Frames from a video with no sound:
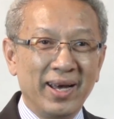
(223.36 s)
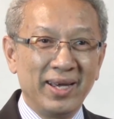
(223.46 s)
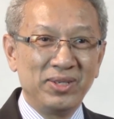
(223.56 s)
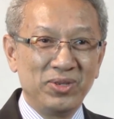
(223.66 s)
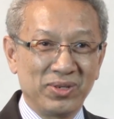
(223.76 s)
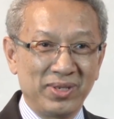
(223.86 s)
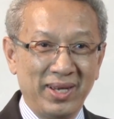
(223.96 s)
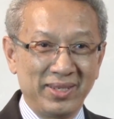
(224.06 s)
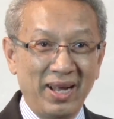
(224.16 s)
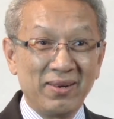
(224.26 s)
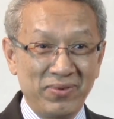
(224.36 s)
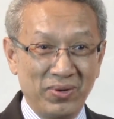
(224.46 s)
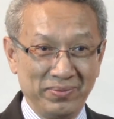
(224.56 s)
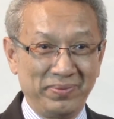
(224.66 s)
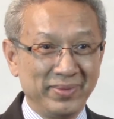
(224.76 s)
Is your cell
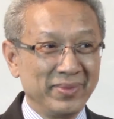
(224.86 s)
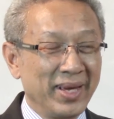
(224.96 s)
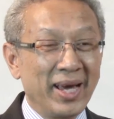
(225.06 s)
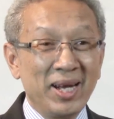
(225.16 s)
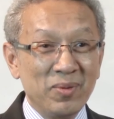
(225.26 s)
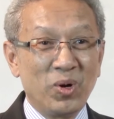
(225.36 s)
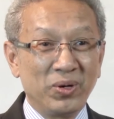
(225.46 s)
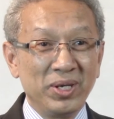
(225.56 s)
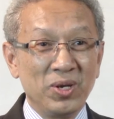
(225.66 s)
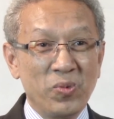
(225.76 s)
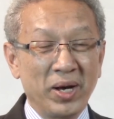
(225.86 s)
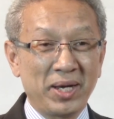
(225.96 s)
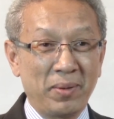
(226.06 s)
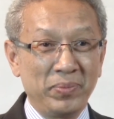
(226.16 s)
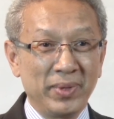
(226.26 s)
phone. In the morning, you
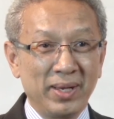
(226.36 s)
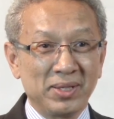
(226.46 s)
wake up,